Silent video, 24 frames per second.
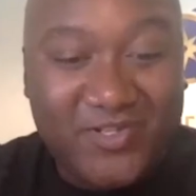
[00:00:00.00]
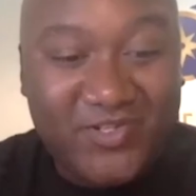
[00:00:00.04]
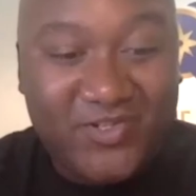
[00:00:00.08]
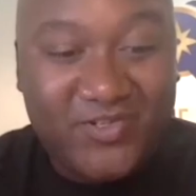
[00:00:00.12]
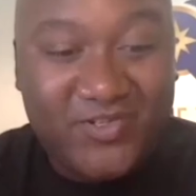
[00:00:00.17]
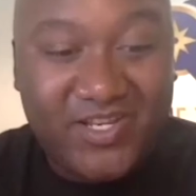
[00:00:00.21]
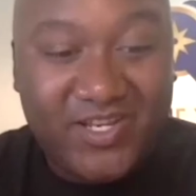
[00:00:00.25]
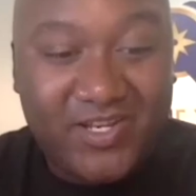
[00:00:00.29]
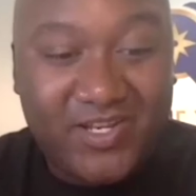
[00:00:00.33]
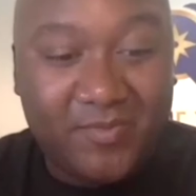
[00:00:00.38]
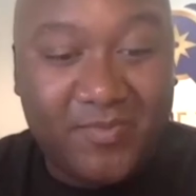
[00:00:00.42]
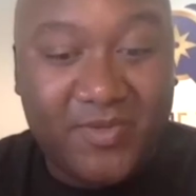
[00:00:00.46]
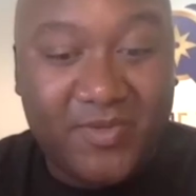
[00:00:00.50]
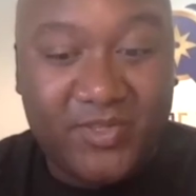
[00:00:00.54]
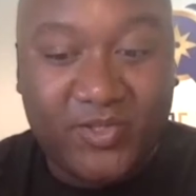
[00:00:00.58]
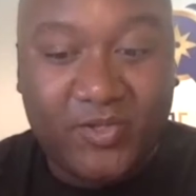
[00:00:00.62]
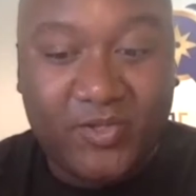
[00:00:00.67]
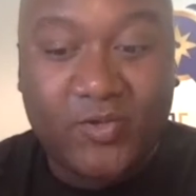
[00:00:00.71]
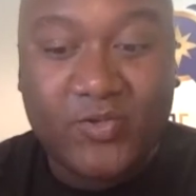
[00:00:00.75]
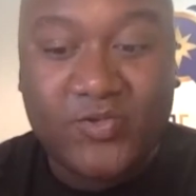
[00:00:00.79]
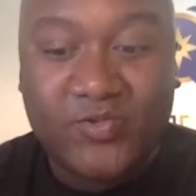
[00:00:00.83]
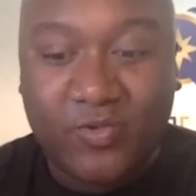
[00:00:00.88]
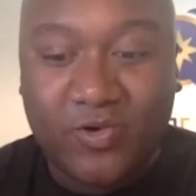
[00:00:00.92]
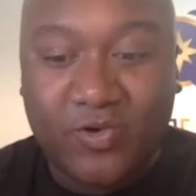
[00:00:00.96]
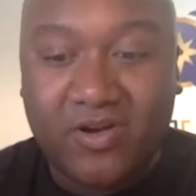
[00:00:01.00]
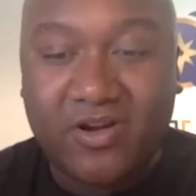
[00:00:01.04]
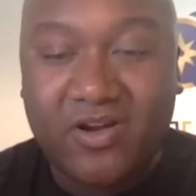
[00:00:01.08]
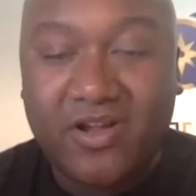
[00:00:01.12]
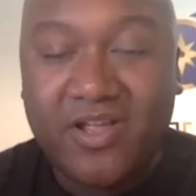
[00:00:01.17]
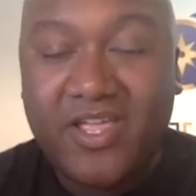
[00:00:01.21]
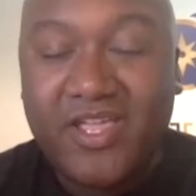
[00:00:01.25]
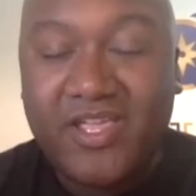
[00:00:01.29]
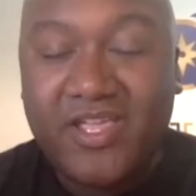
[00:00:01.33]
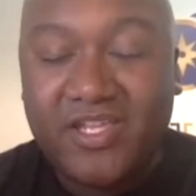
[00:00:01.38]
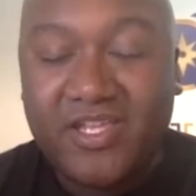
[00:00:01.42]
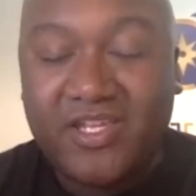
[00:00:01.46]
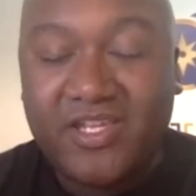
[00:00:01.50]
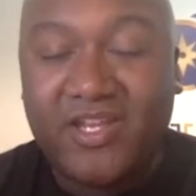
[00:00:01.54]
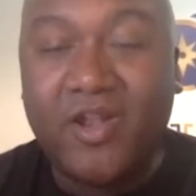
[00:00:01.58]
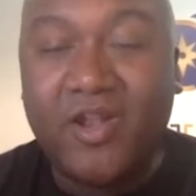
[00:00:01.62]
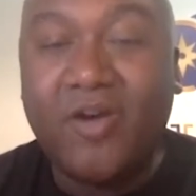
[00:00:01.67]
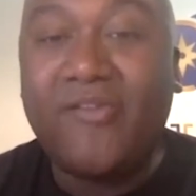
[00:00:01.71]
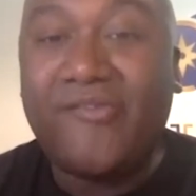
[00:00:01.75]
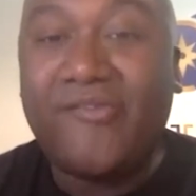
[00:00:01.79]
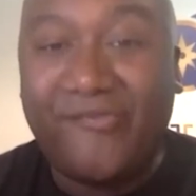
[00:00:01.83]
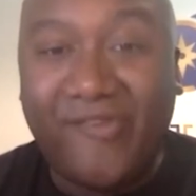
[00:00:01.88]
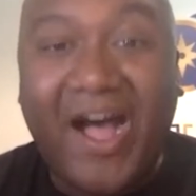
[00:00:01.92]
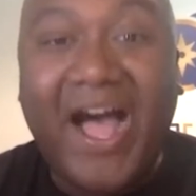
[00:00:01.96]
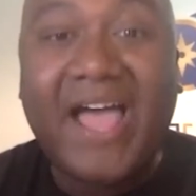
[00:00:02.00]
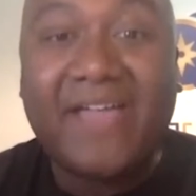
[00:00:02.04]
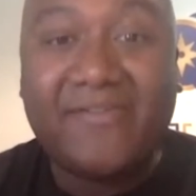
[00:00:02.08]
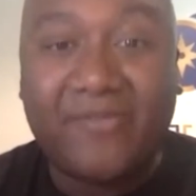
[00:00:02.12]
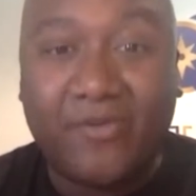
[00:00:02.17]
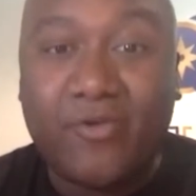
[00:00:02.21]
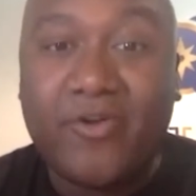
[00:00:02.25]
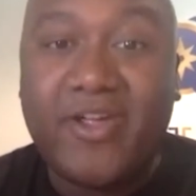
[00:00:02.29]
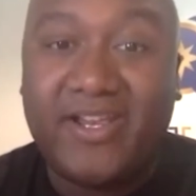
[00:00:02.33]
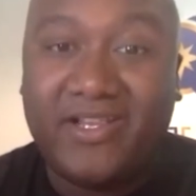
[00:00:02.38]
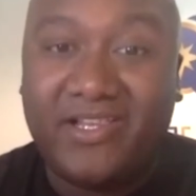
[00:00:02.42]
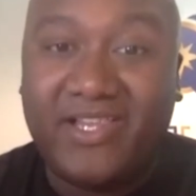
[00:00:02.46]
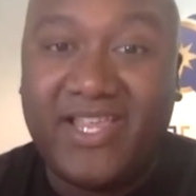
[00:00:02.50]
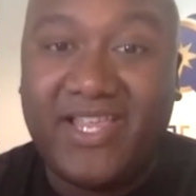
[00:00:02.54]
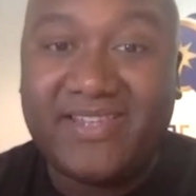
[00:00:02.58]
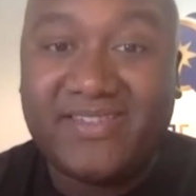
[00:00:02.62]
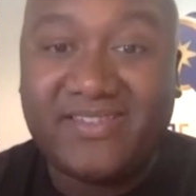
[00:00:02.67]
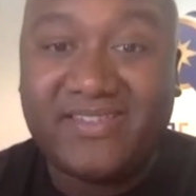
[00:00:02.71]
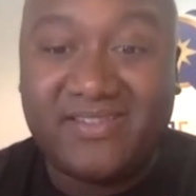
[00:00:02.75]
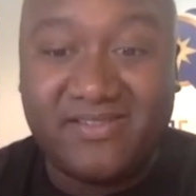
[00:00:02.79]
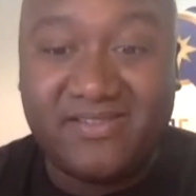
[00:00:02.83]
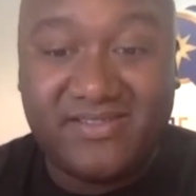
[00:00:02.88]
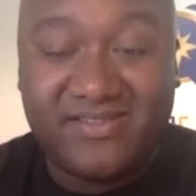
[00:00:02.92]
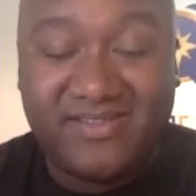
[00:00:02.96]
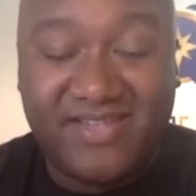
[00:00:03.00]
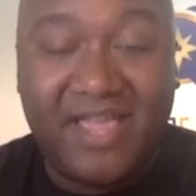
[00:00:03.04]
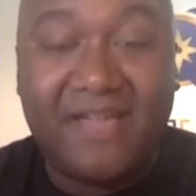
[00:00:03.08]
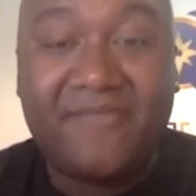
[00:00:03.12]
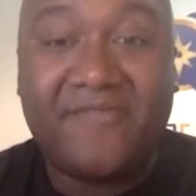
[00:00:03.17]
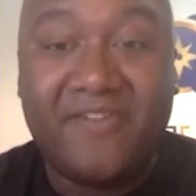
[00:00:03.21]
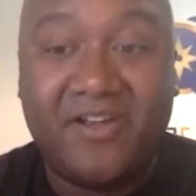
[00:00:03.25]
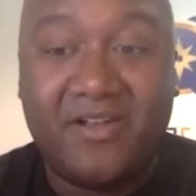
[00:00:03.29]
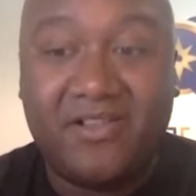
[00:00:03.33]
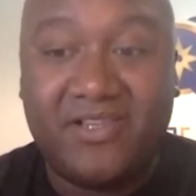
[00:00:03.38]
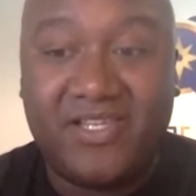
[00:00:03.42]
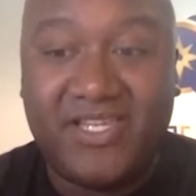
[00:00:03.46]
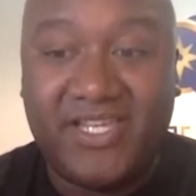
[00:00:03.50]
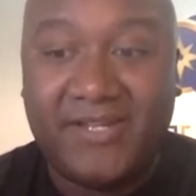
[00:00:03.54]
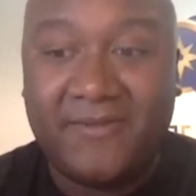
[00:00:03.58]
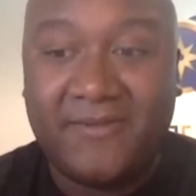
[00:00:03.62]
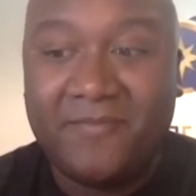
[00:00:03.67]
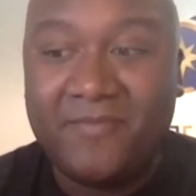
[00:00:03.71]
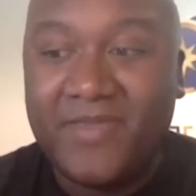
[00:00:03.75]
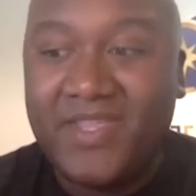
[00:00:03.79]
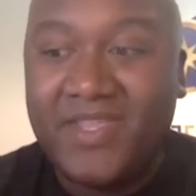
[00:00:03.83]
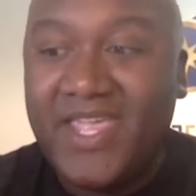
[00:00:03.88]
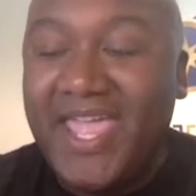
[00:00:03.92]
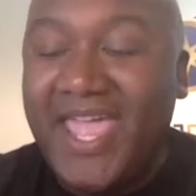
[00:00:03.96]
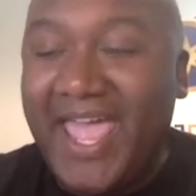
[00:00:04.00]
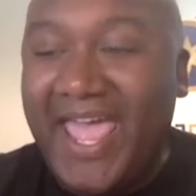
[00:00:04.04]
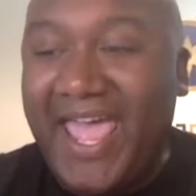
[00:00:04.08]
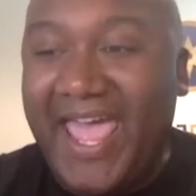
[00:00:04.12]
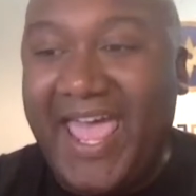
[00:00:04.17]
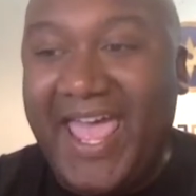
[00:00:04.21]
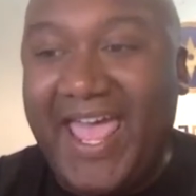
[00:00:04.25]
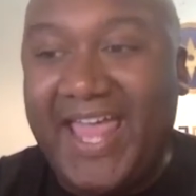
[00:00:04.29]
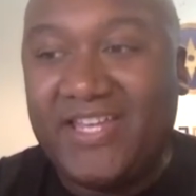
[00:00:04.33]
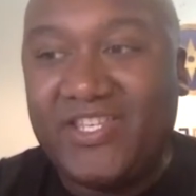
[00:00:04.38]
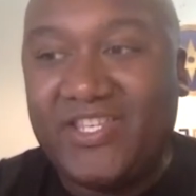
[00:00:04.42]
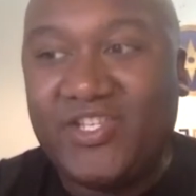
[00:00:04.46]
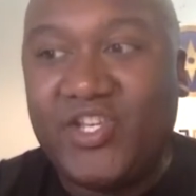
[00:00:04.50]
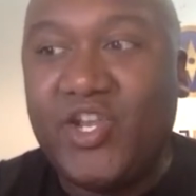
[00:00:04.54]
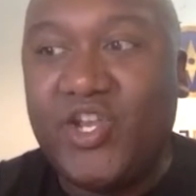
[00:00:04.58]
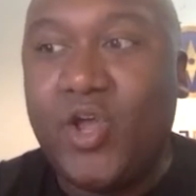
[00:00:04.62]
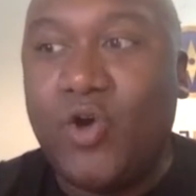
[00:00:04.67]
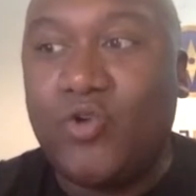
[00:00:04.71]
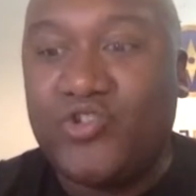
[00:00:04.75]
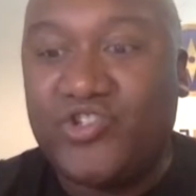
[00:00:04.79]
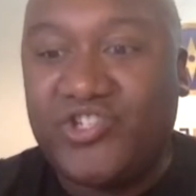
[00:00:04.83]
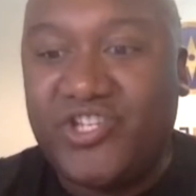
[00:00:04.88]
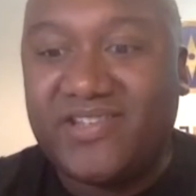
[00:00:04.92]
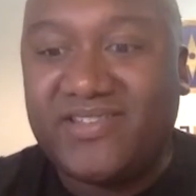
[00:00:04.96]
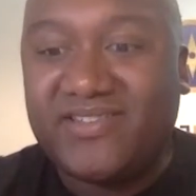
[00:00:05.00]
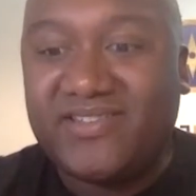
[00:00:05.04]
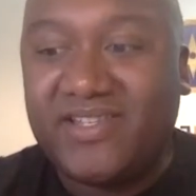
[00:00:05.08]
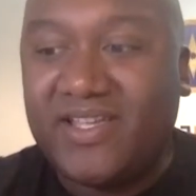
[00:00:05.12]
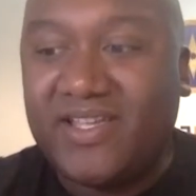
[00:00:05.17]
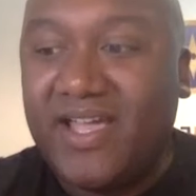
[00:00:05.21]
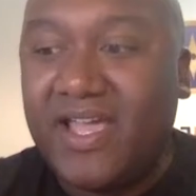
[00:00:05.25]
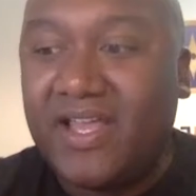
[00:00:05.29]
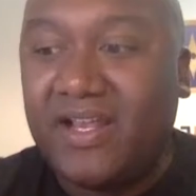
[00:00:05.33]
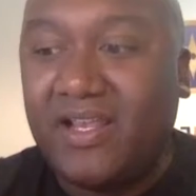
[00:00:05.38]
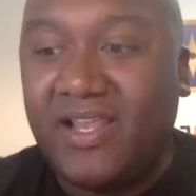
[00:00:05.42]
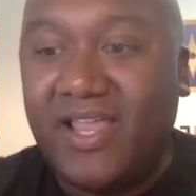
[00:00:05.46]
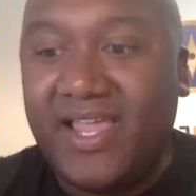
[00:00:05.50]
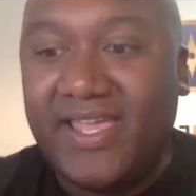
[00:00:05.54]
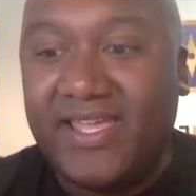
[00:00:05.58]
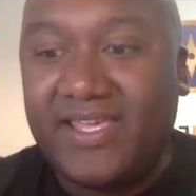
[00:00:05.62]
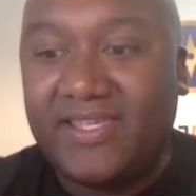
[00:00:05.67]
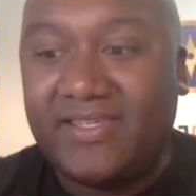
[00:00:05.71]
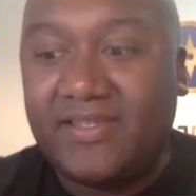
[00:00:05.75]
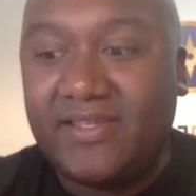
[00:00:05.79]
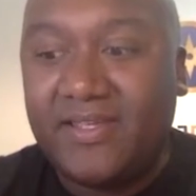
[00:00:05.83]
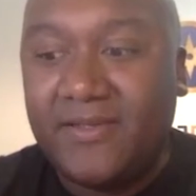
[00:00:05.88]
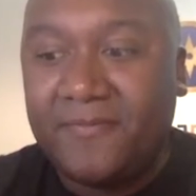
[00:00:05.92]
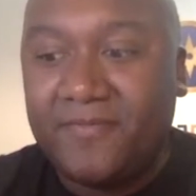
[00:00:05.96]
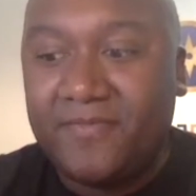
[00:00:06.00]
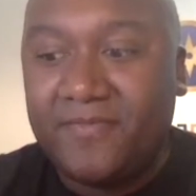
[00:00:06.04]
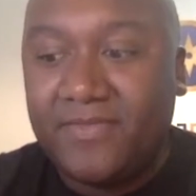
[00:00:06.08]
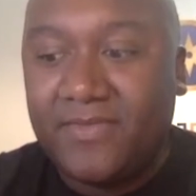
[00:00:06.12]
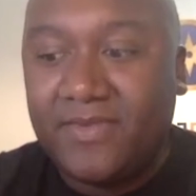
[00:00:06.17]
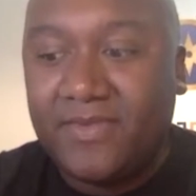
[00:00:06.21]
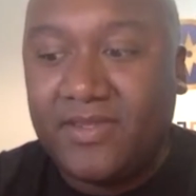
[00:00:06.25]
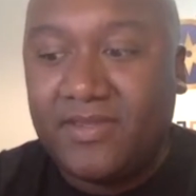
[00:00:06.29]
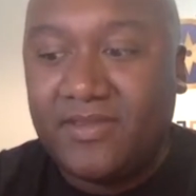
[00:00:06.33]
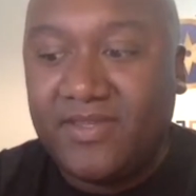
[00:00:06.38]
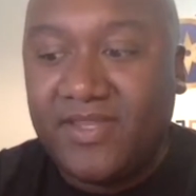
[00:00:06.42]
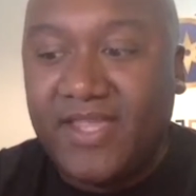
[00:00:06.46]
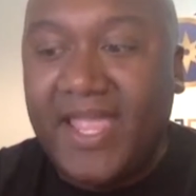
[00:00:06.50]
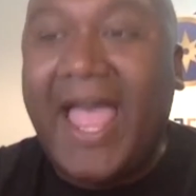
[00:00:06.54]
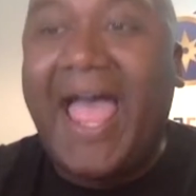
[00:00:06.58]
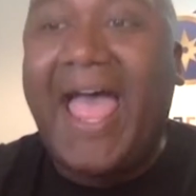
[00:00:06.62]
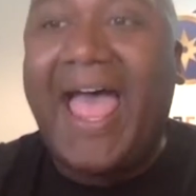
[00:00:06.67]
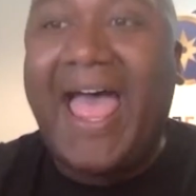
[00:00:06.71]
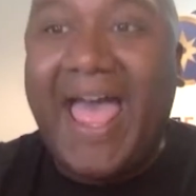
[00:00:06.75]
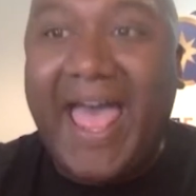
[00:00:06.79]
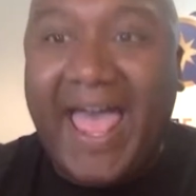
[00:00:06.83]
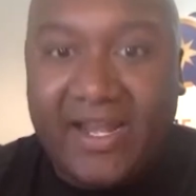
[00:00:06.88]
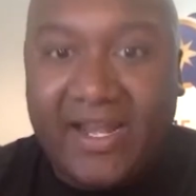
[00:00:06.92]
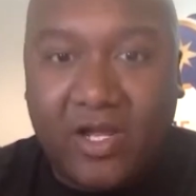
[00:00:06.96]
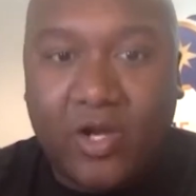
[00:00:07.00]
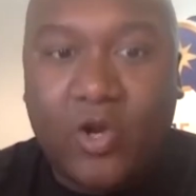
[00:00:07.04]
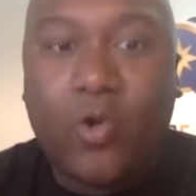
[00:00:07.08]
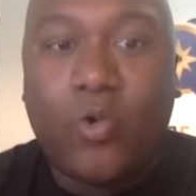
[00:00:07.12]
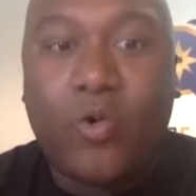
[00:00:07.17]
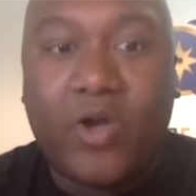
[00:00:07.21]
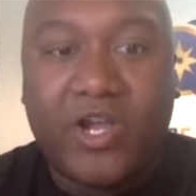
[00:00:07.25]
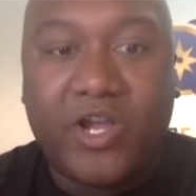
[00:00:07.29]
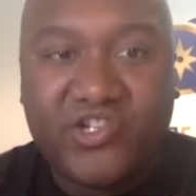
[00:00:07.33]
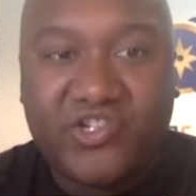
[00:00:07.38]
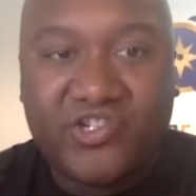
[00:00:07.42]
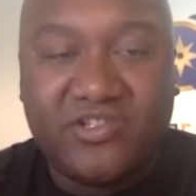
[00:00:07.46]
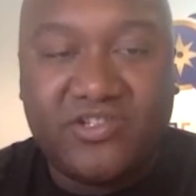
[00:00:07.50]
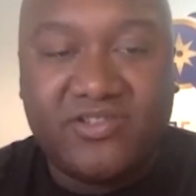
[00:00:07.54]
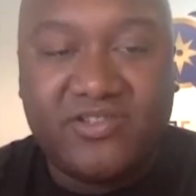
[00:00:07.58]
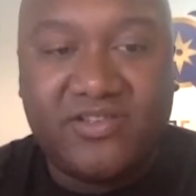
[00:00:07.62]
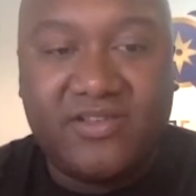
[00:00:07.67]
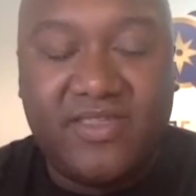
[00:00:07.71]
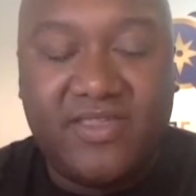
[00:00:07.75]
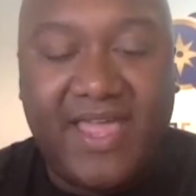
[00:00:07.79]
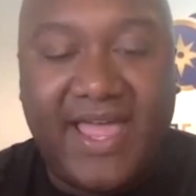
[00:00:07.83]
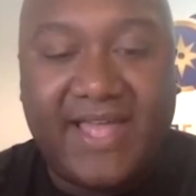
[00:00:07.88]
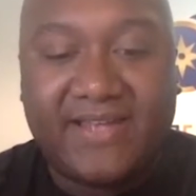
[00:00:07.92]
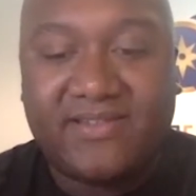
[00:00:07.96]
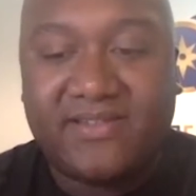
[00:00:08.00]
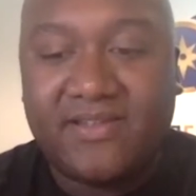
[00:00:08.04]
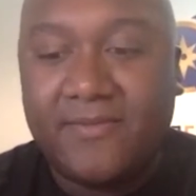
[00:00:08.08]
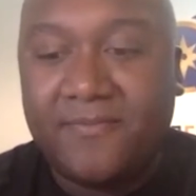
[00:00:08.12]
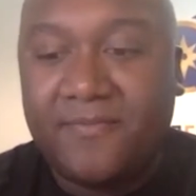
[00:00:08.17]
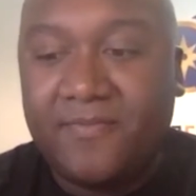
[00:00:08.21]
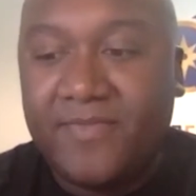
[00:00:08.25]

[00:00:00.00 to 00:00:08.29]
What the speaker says: but you did it. But those were, 5 great lessons, definitely. And, just to kind of like add a question to that.